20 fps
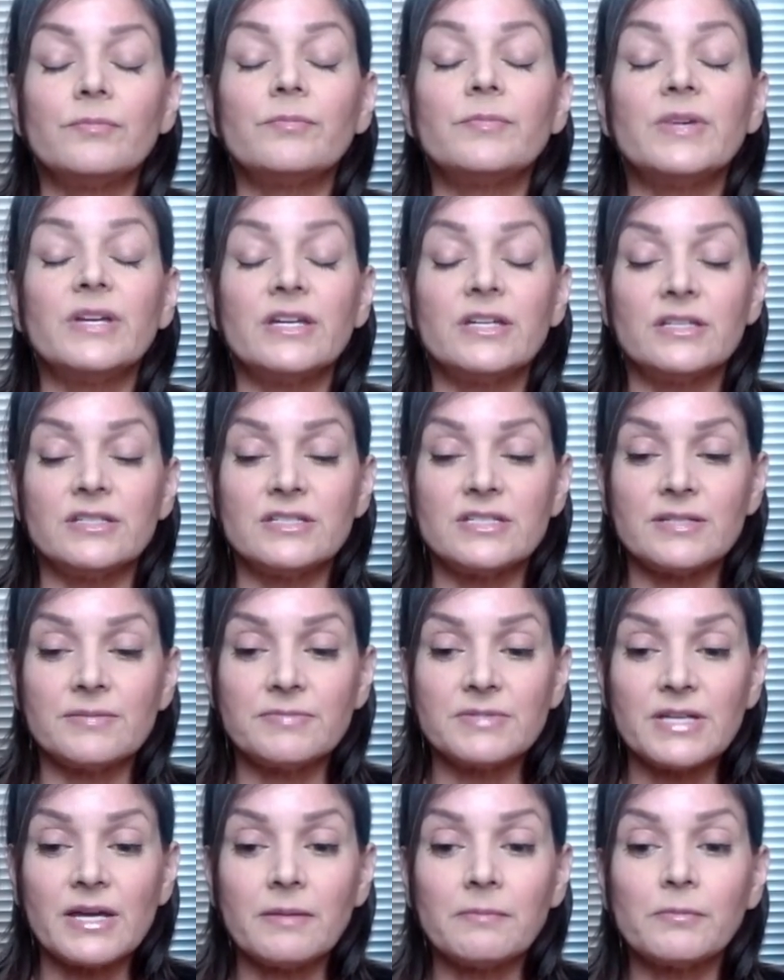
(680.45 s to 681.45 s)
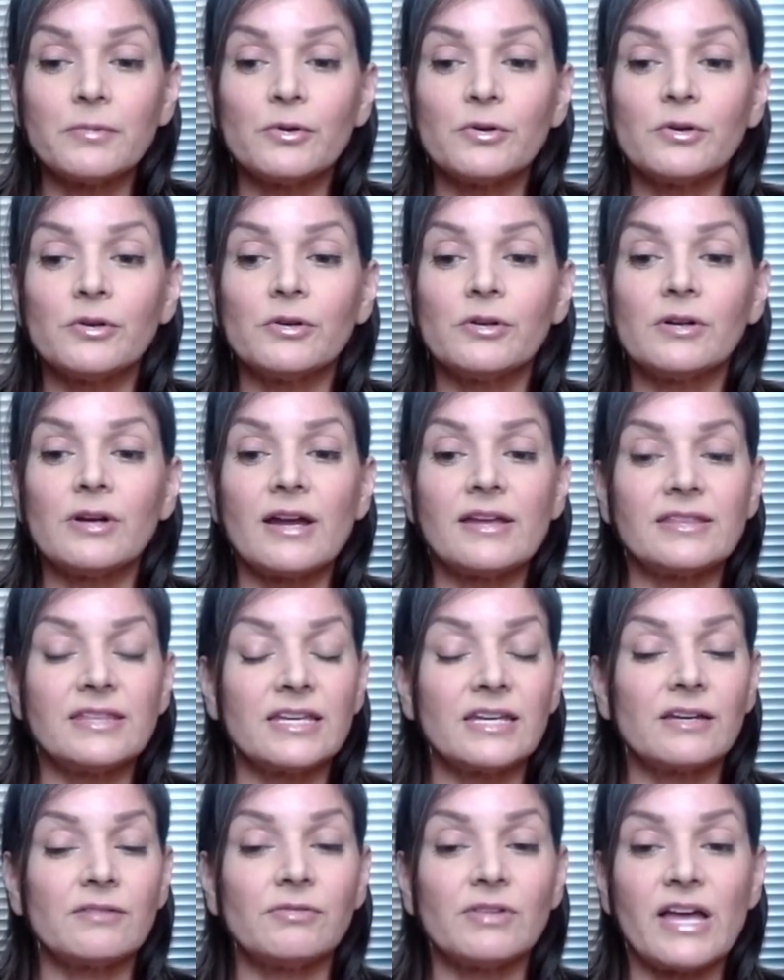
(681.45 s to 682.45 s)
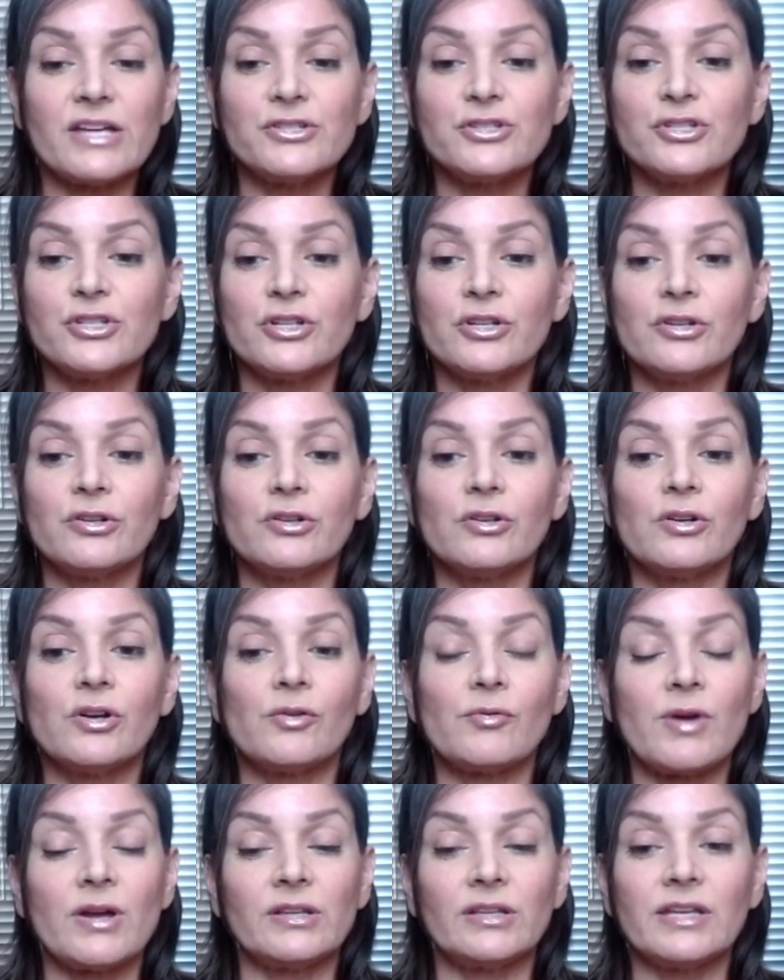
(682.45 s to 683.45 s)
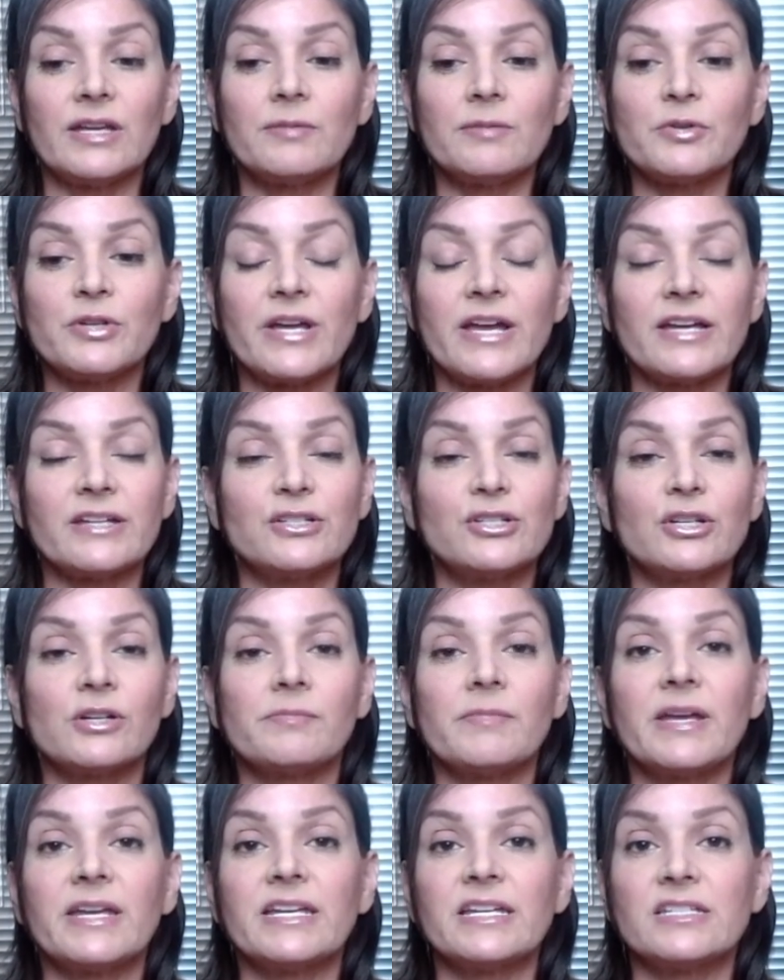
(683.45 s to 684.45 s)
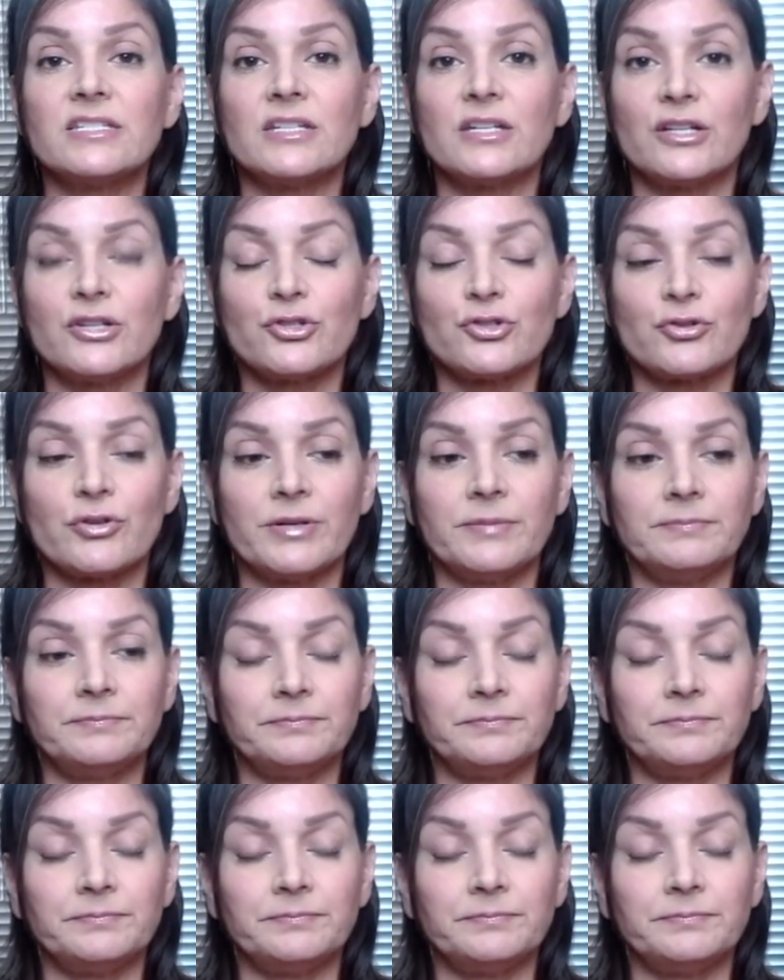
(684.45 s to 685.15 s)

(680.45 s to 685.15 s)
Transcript: in September, I think of last year, around Labor Day, I took my kids on a trip.